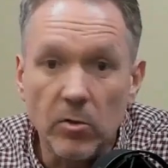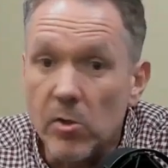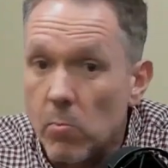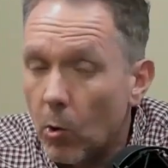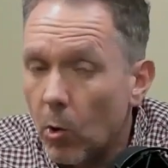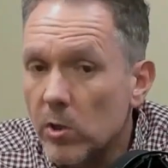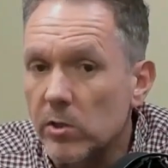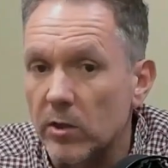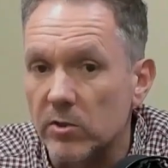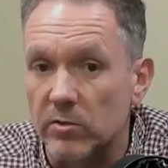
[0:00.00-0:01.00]
you can walk
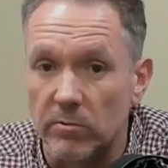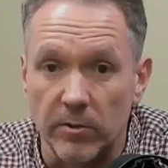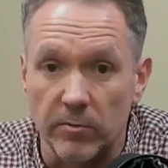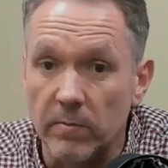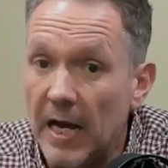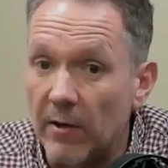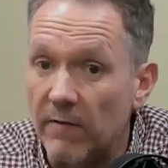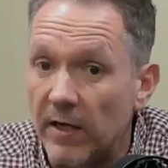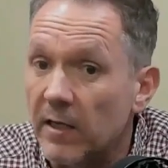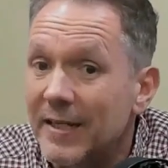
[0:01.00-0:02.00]
across the room.
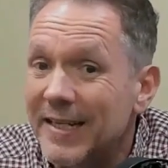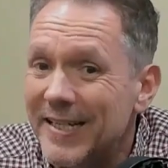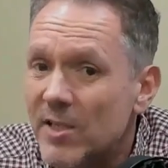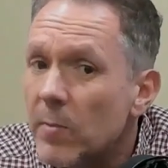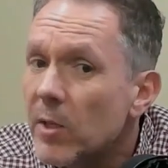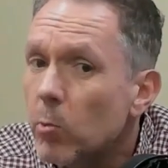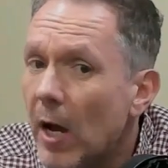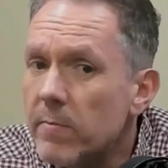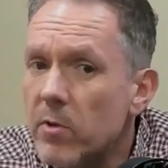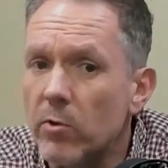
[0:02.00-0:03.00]
However, it's going to be
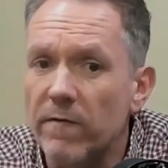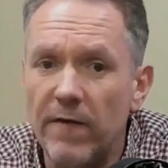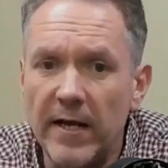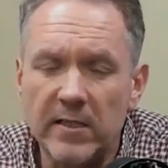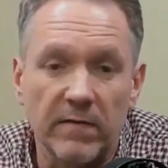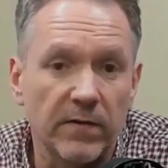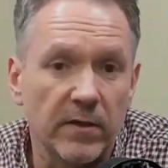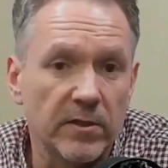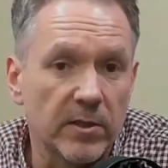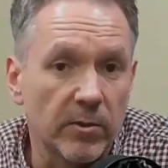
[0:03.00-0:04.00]
way more effective for
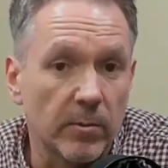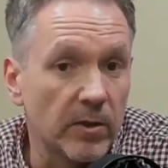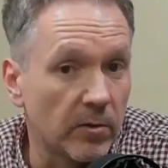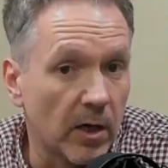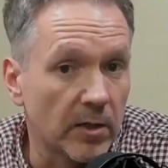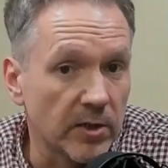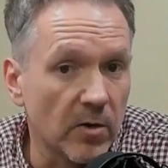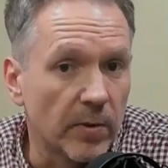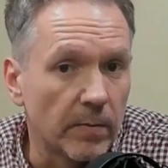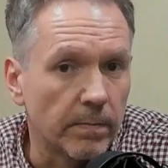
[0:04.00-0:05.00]
you to do it with your eyes
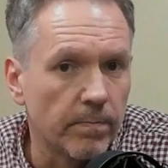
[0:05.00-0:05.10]
open.